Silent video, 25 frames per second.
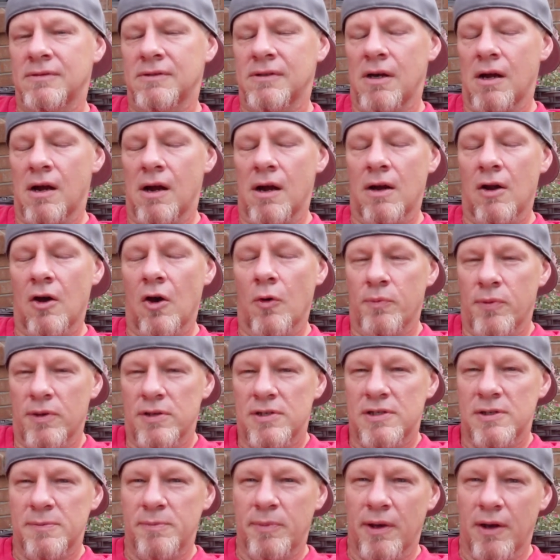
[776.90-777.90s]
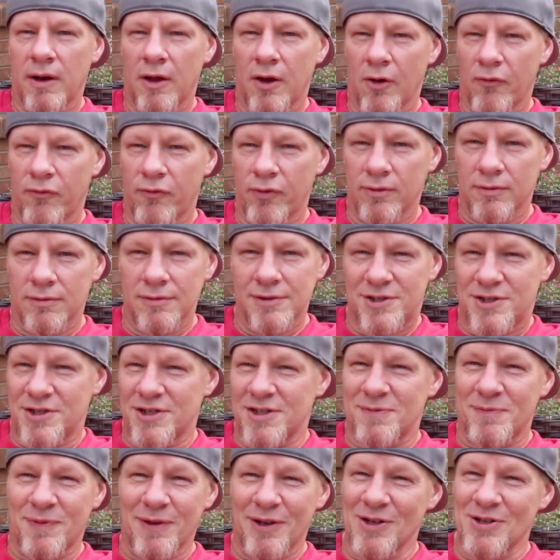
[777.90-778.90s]
Alright, I hope this has been helpful. It's
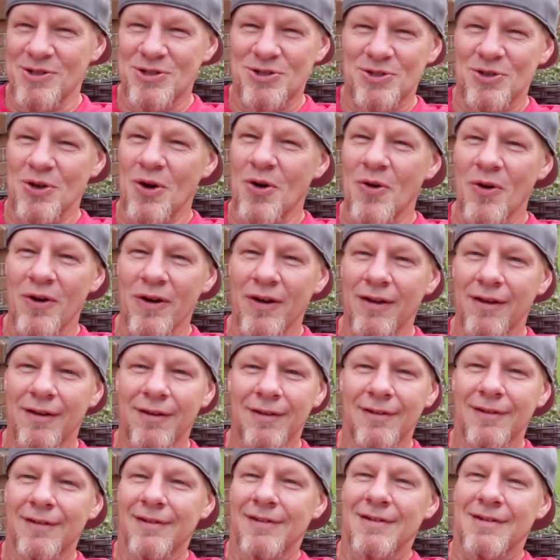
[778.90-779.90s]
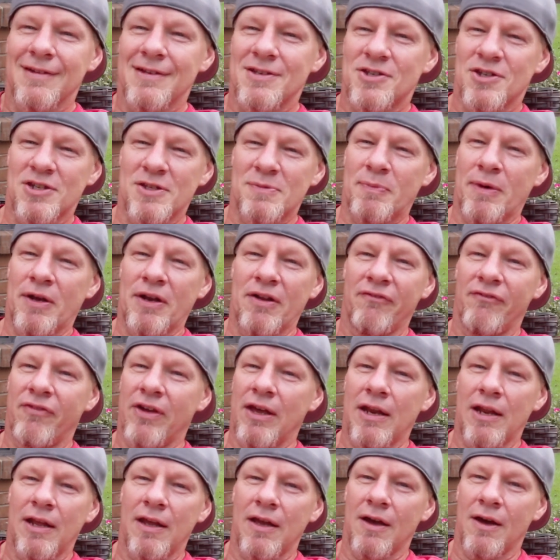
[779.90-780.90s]
just been a story. It's just been a
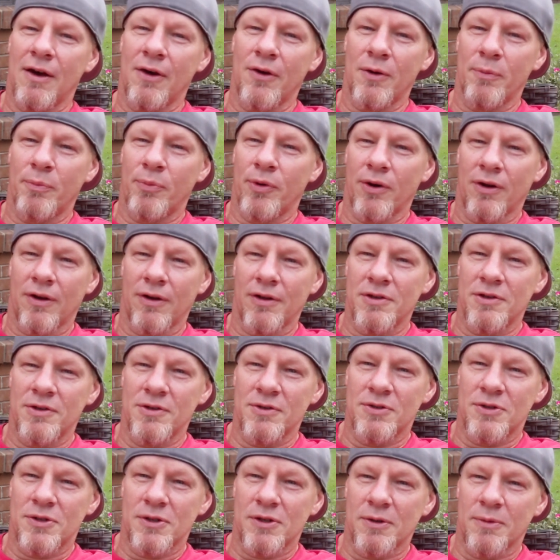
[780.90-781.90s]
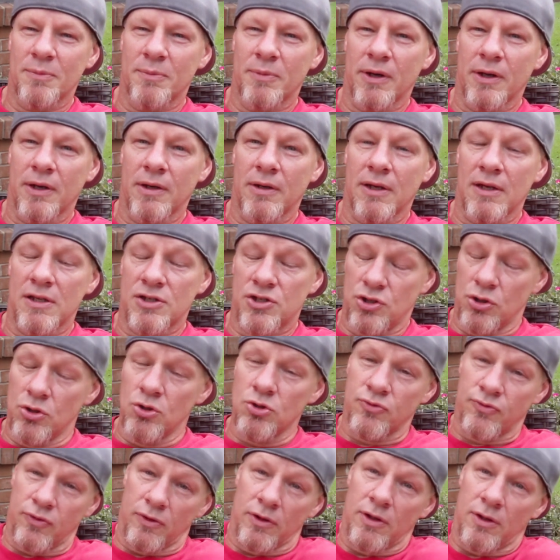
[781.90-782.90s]
video to put on YouTube, but it's
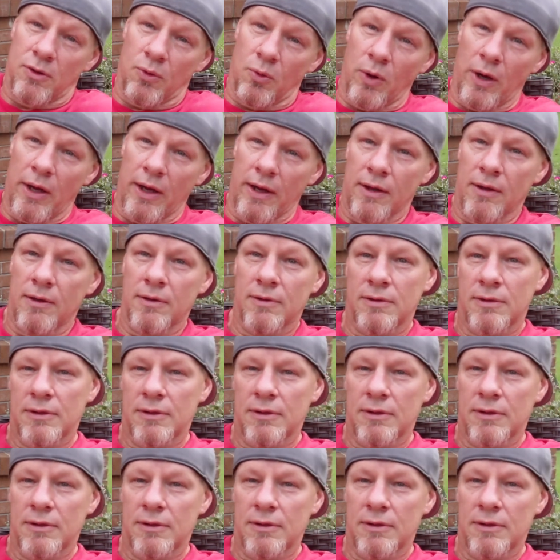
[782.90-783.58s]
useful in a way.